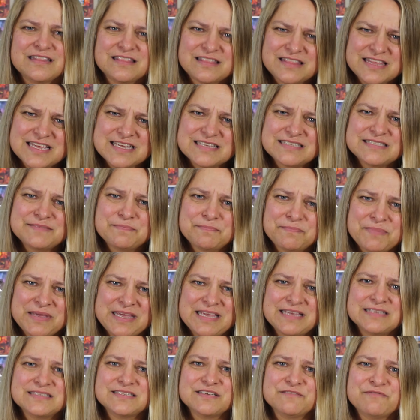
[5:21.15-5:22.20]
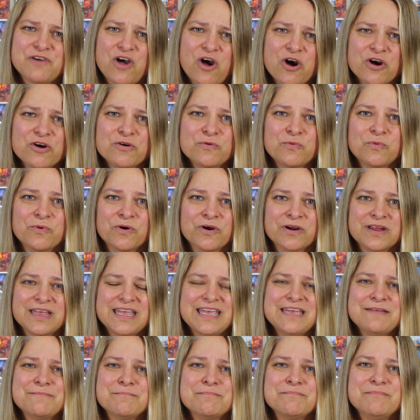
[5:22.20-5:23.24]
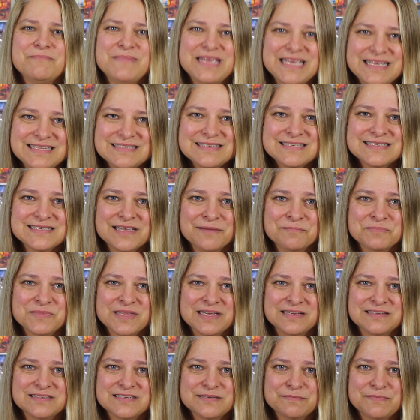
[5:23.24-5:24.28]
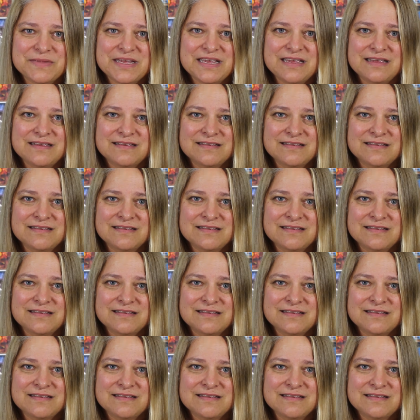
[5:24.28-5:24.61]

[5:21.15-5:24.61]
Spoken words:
This piece of artwork, it means something to me.